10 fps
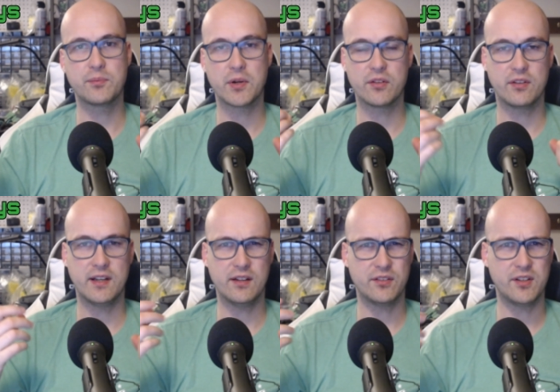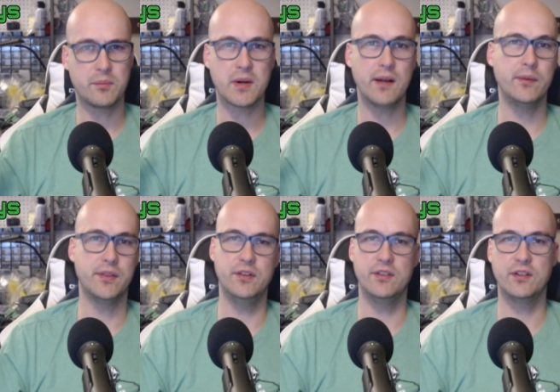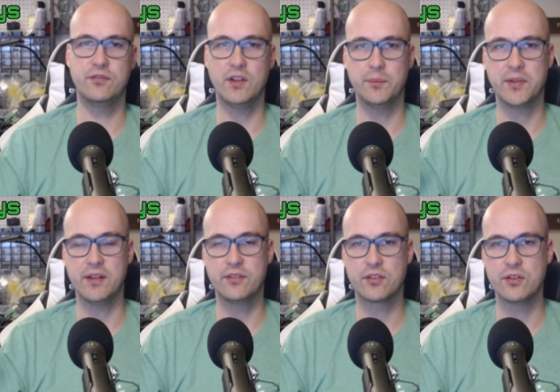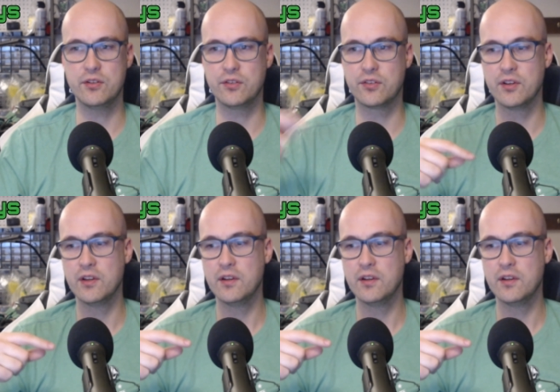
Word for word: Personally, I don't see a problem with using Phillips head screws